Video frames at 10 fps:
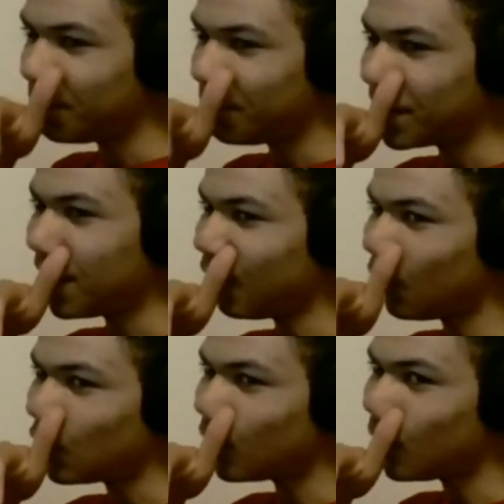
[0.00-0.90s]
make an
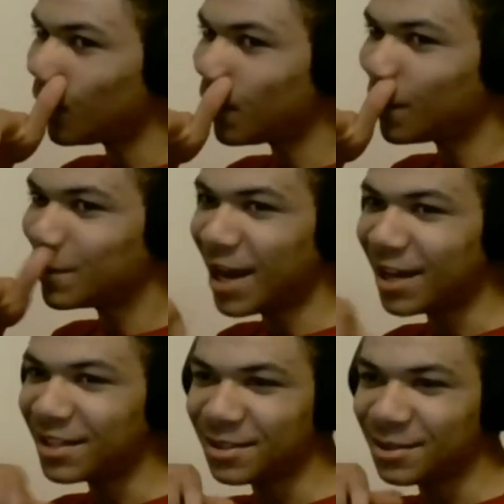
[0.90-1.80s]
effort
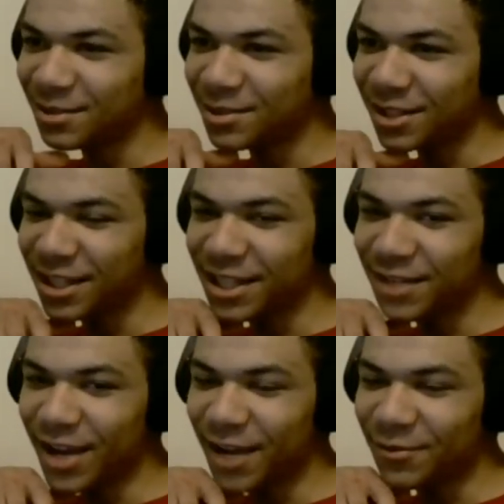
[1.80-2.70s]
not to
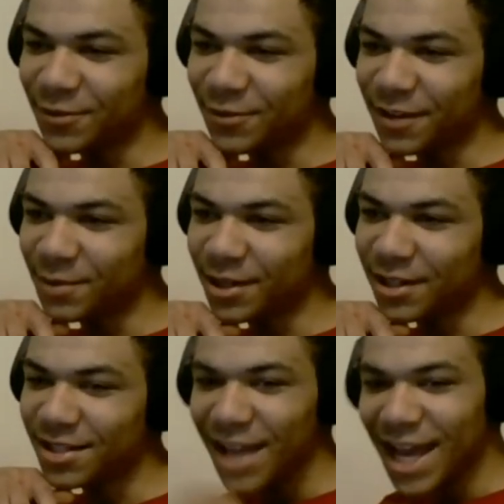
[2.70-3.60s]
leave after 5
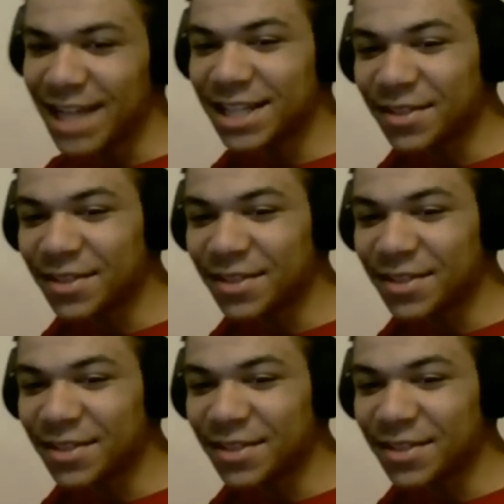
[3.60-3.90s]
minutes. It's